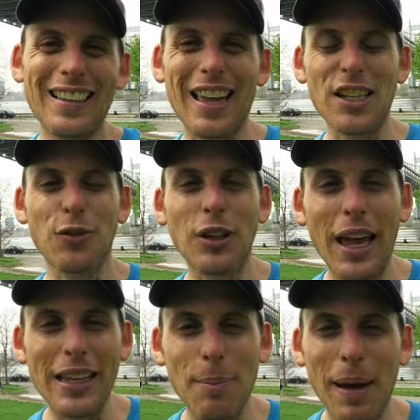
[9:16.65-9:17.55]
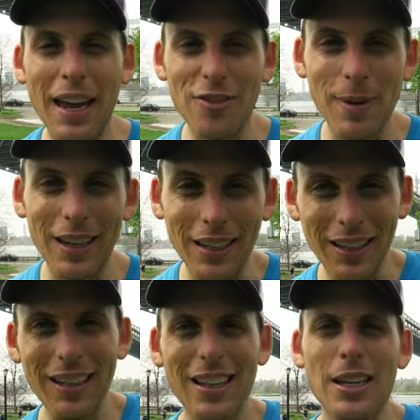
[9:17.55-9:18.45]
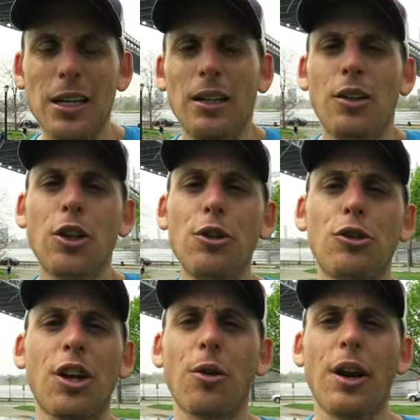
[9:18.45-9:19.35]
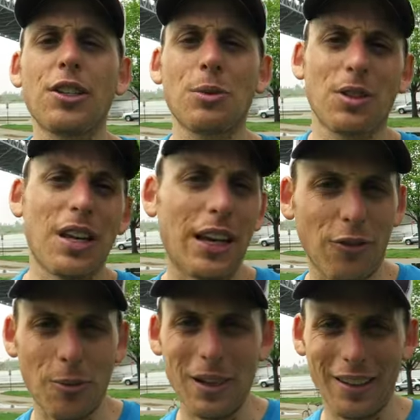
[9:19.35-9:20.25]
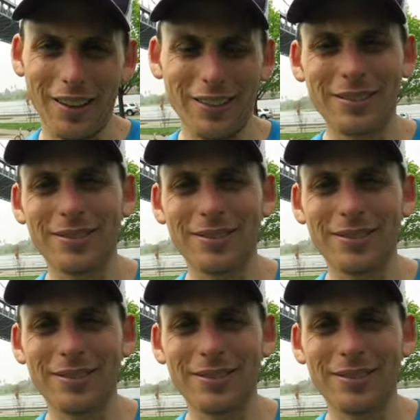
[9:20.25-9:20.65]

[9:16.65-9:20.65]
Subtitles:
Thanks for laying the pavement. The new generation will take it from here.